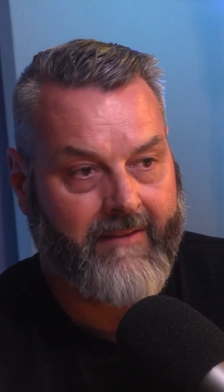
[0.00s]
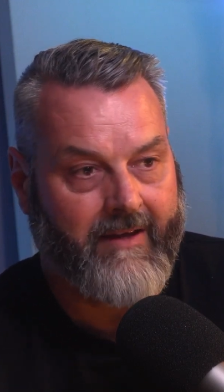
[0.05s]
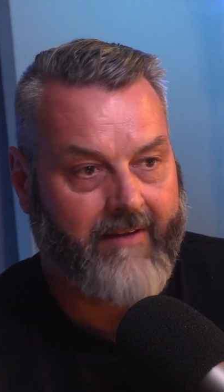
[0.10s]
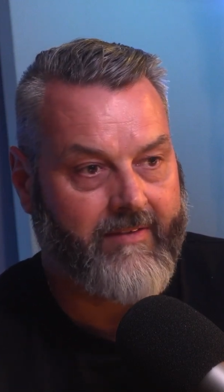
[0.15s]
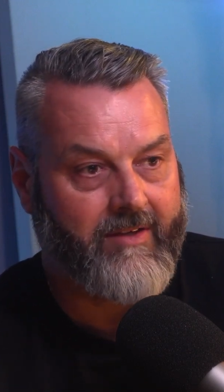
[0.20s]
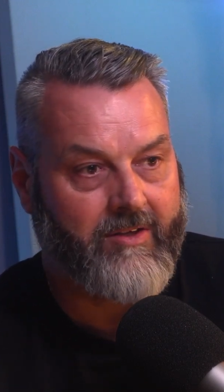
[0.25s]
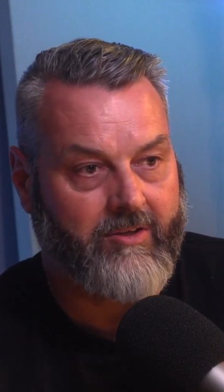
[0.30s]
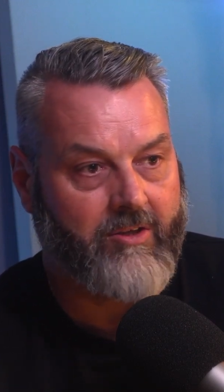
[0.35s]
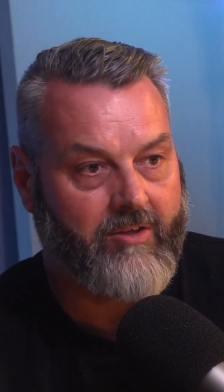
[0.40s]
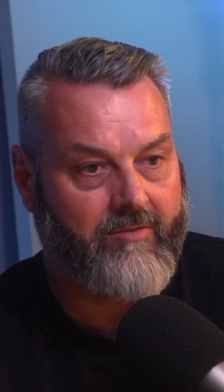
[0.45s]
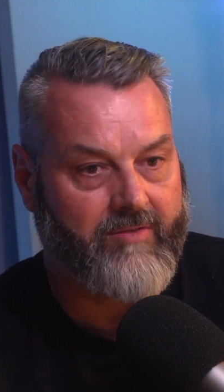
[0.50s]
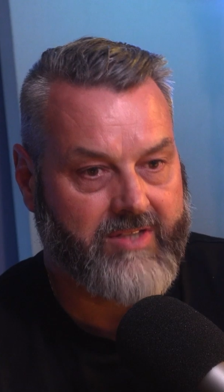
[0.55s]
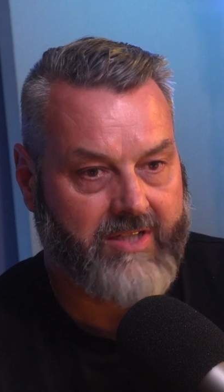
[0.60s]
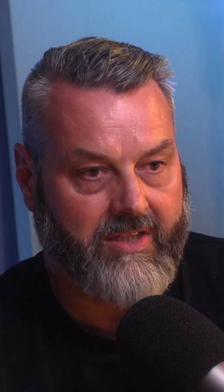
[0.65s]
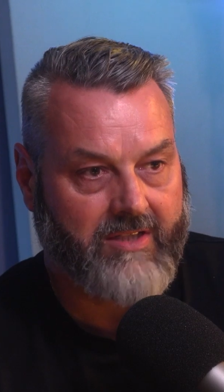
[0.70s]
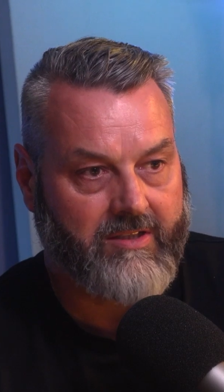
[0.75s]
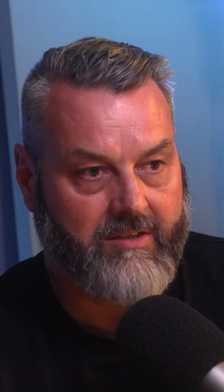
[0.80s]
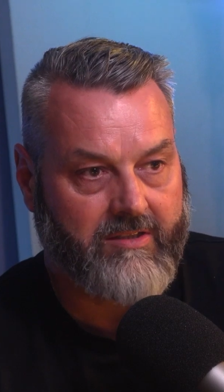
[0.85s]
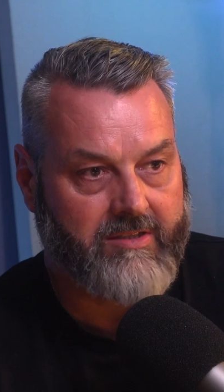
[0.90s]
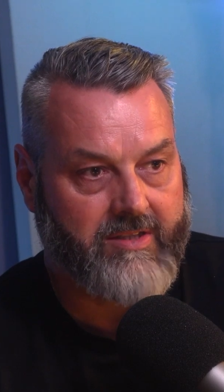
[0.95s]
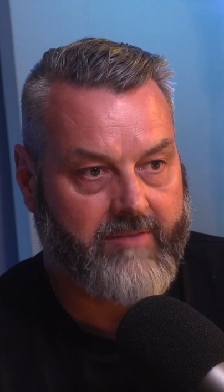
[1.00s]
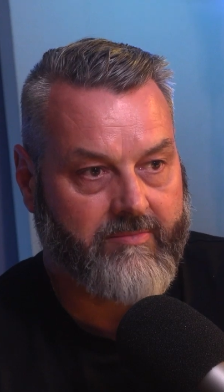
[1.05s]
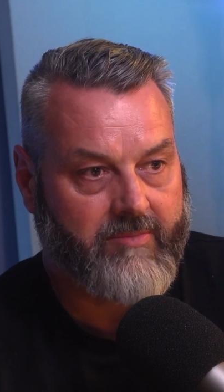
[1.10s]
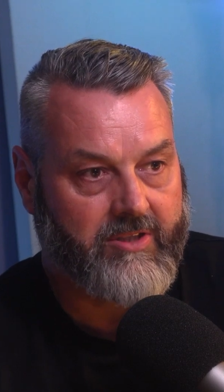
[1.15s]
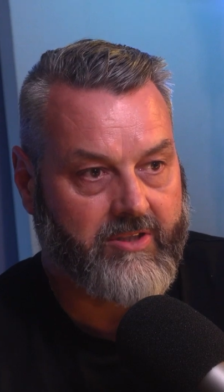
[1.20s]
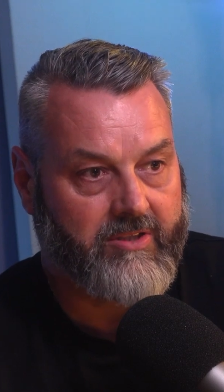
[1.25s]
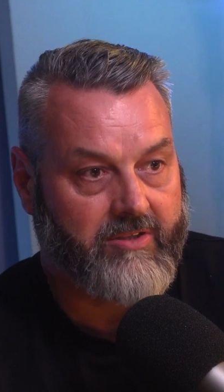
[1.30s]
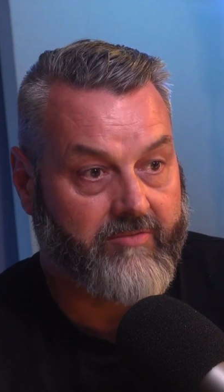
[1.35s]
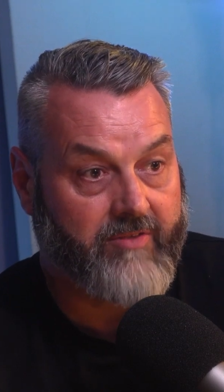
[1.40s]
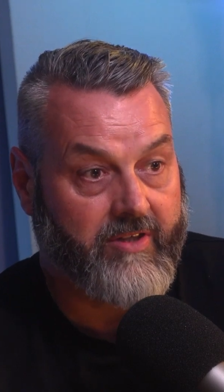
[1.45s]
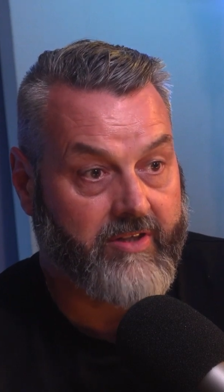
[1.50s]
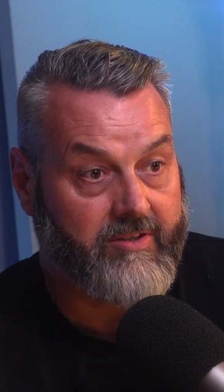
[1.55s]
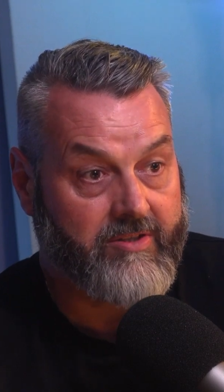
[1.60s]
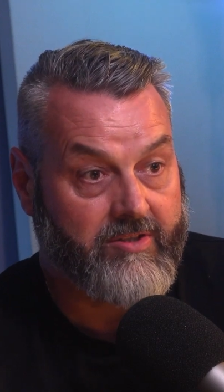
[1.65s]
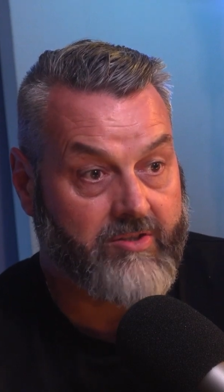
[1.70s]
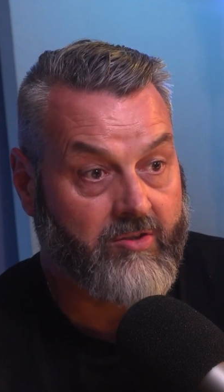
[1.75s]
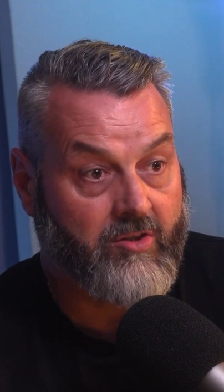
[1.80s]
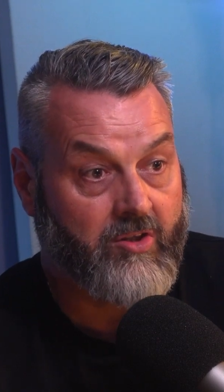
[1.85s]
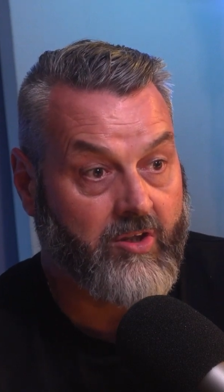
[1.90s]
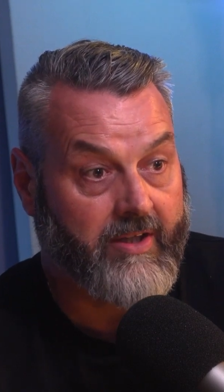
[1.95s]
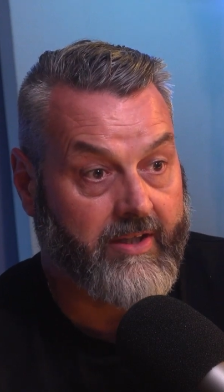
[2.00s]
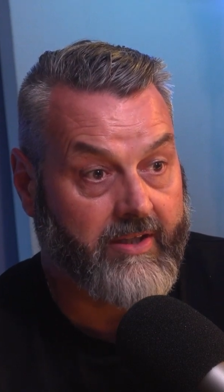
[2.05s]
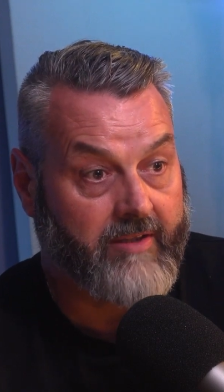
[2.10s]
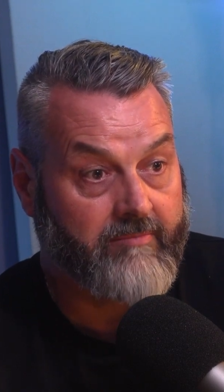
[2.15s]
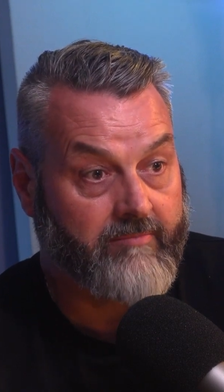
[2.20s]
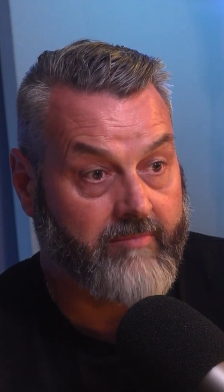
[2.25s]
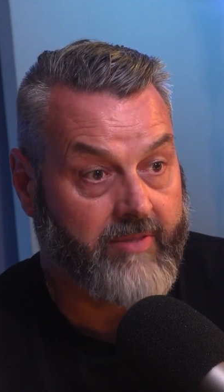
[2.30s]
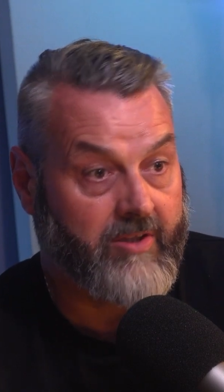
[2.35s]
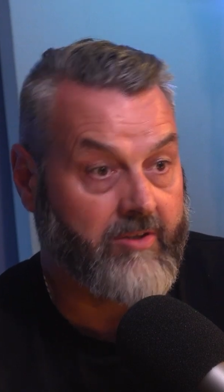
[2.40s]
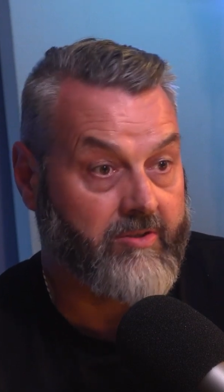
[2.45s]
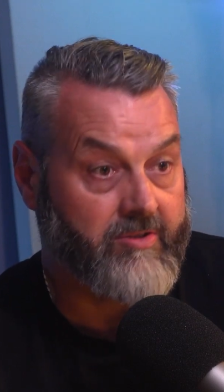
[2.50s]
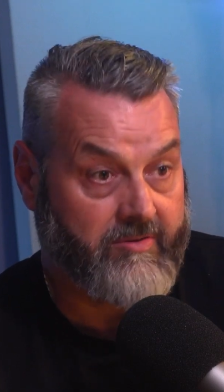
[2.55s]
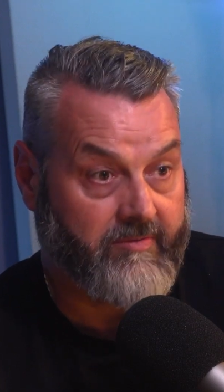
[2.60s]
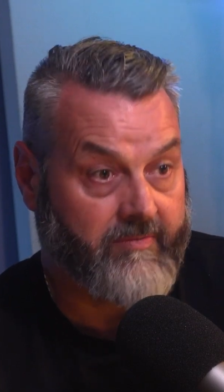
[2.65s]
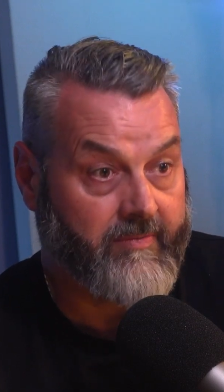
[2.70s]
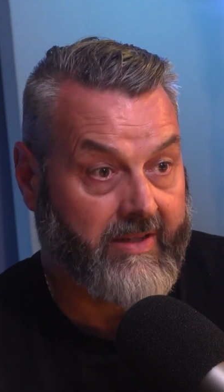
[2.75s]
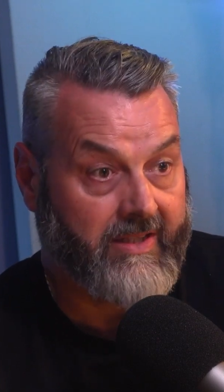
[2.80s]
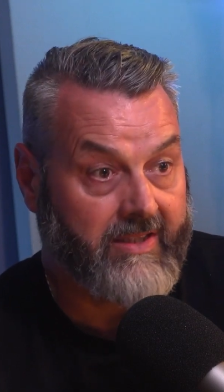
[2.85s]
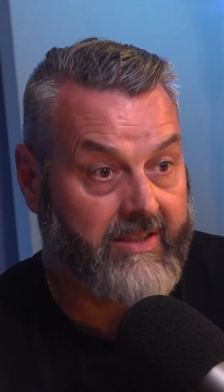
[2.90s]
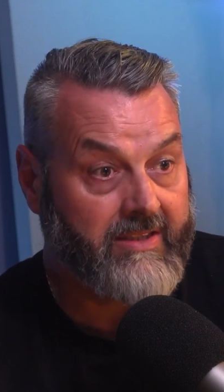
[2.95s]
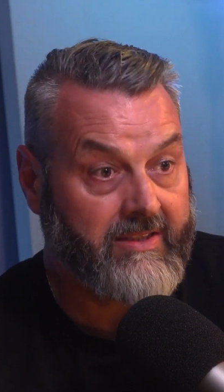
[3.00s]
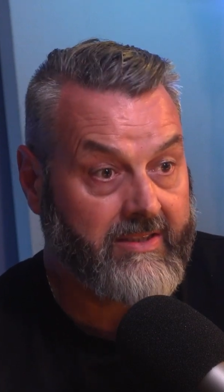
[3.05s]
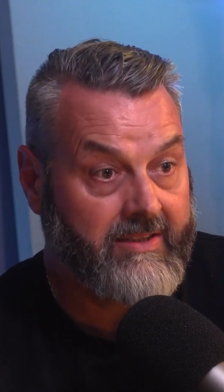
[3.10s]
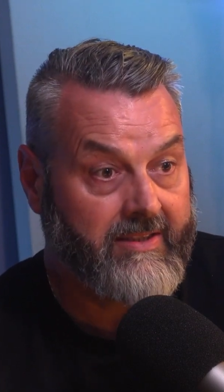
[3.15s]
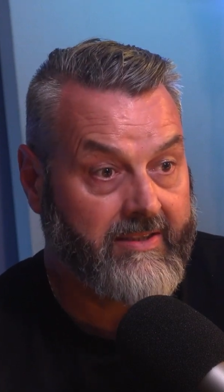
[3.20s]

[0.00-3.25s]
And then all of a sudden you've got somebody on the phone that's crying because of money.